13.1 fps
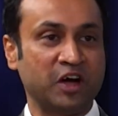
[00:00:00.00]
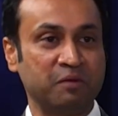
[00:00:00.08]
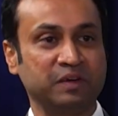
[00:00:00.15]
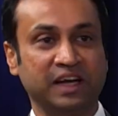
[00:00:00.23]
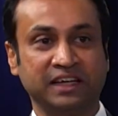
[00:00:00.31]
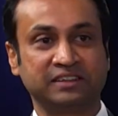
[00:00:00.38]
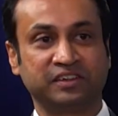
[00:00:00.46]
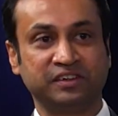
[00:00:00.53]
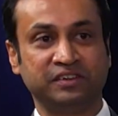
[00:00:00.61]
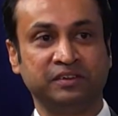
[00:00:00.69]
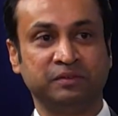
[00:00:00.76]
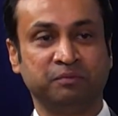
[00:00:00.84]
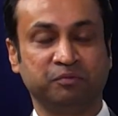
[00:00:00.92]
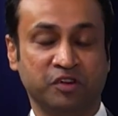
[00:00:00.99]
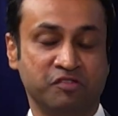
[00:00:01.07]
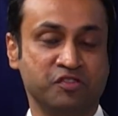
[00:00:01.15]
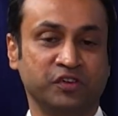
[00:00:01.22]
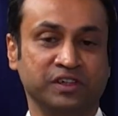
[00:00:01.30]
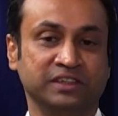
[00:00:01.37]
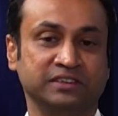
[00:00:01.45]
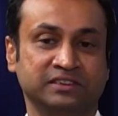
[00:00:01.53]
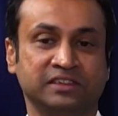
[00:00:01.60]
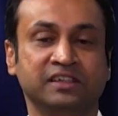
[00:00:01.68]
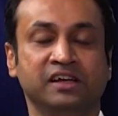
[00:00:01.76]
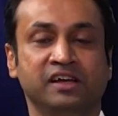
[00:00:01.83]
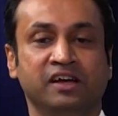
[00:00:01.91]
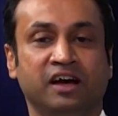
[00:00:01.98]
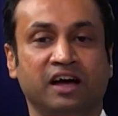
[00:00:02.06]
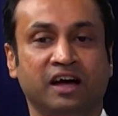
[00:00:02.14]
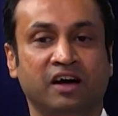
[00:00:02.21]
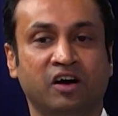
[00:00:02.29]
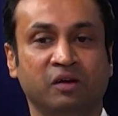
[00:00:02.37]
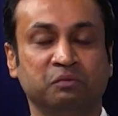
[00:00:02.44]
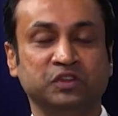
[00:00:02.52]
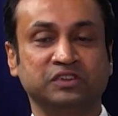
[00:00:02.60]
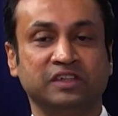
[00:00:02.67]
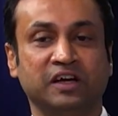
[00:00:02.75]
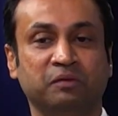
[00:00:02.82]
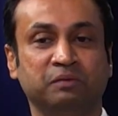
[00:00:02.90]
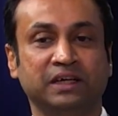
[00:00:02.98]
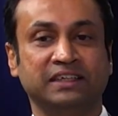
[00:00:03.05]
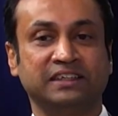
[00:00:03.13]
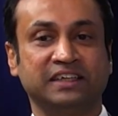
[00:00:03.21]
I mean, like 3 or 4 years almost now, but